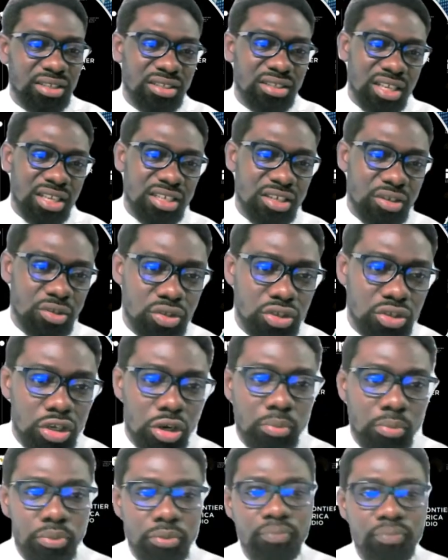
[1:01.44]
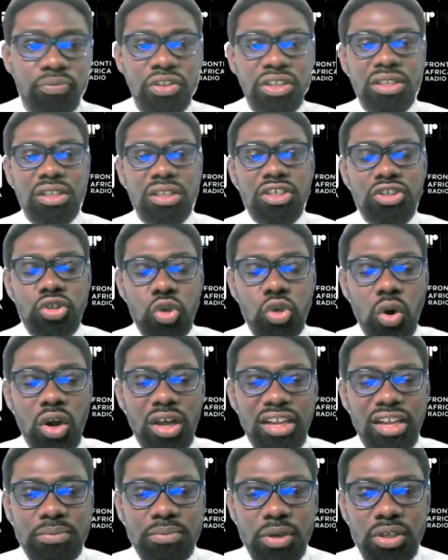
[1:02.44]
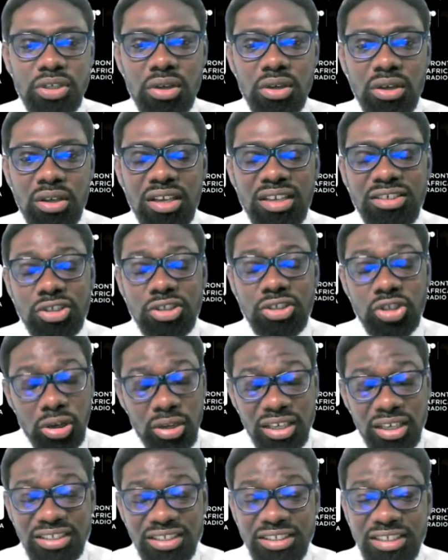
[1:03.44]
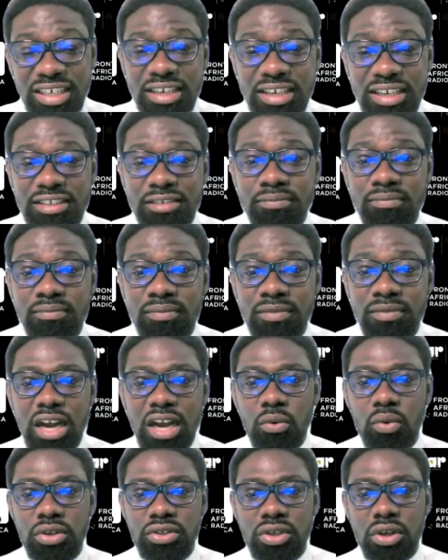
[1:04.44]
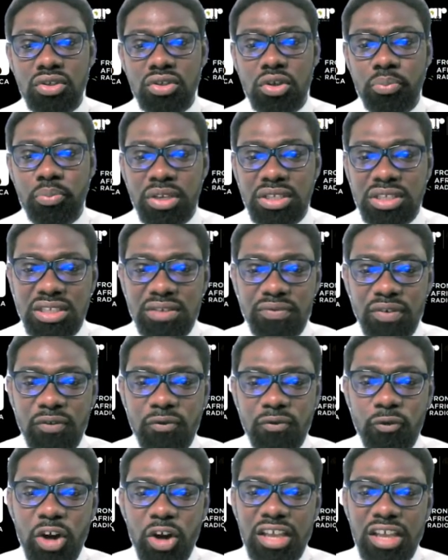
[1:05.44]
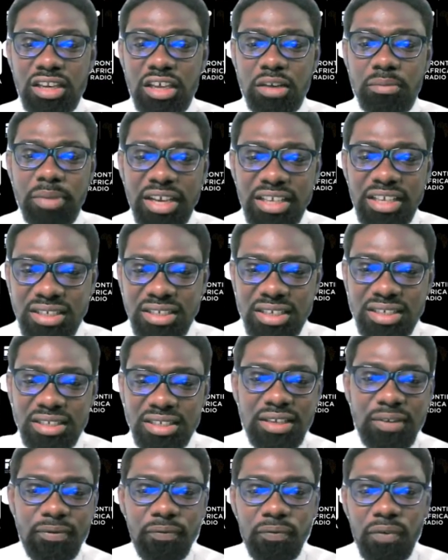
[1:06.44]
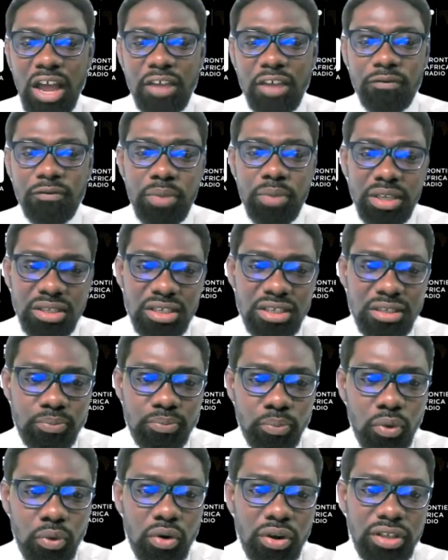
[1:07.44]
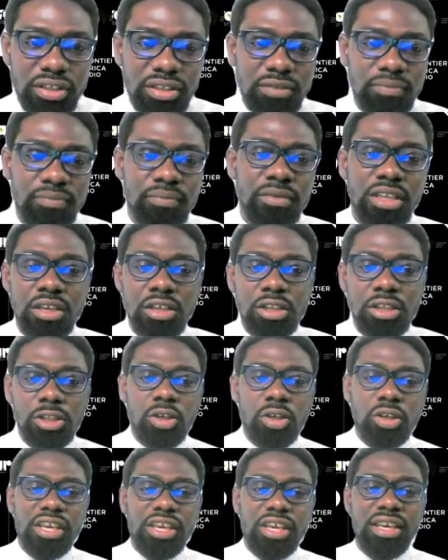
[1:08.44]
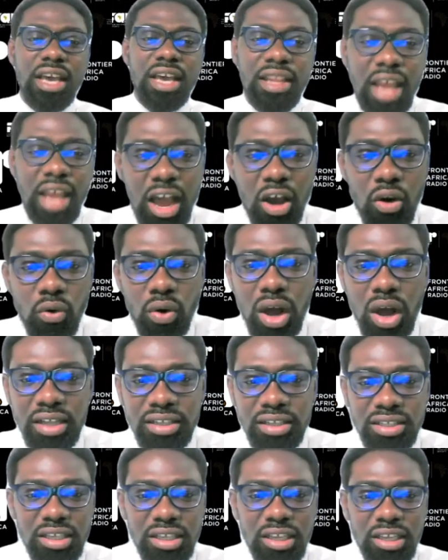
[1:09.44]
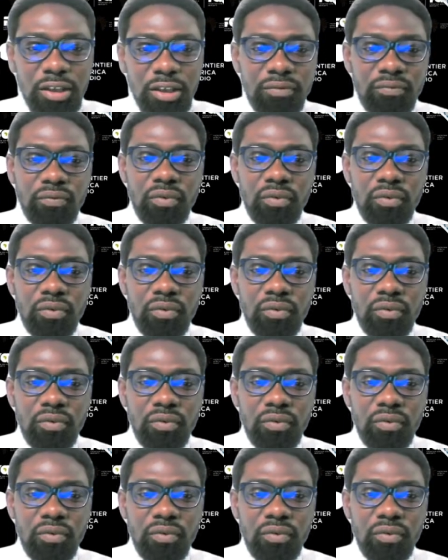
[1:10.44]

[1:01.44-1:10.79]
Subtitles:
That's a good jump. The Johannesburg Stock Exchange was also positive on Friday by 65 basis points. Looking now at the